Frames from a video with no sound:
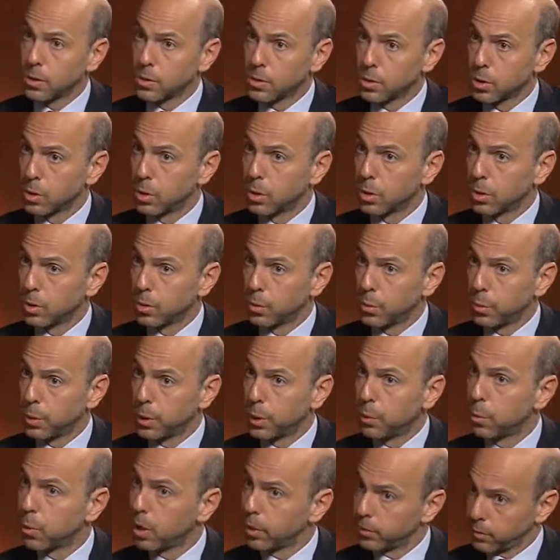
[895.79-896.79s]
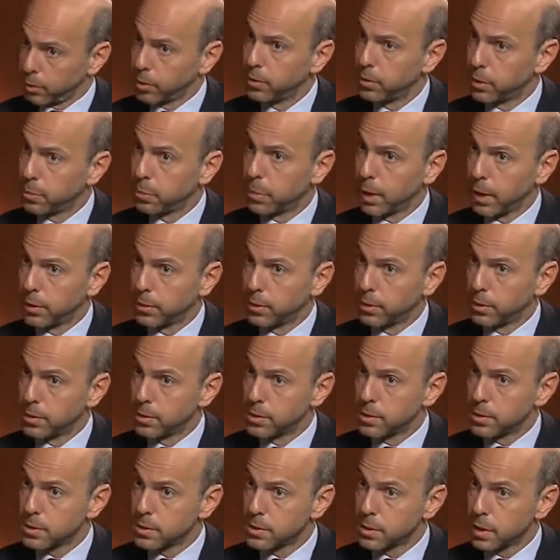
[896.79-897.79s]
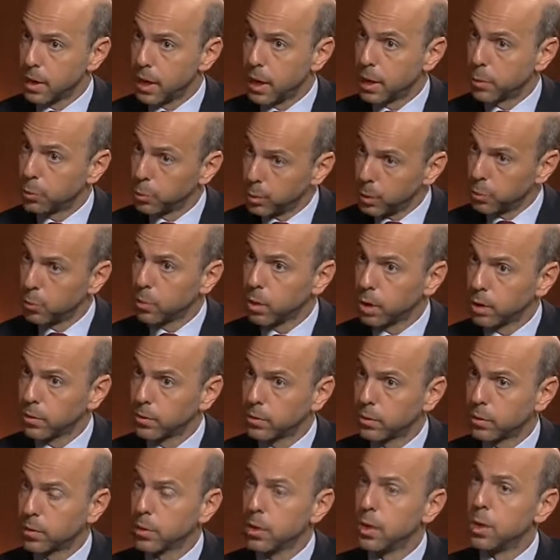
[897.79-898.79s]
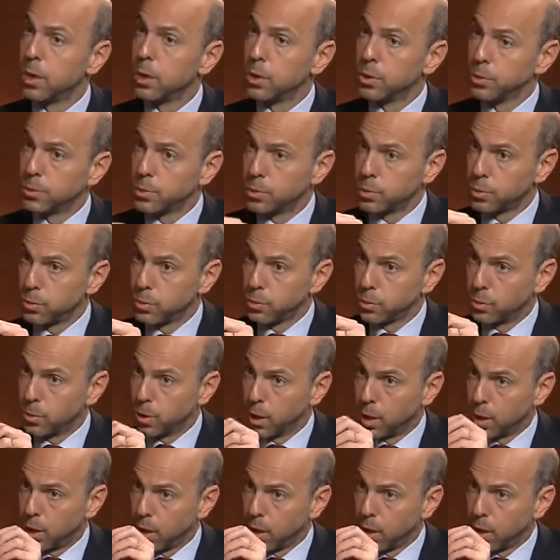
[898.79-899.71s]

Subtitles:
so we want independence and we want to